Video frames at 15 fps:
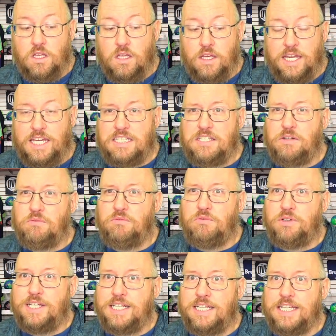It's a
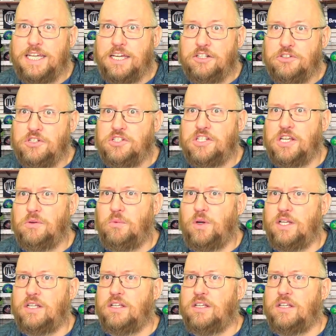really interesting one.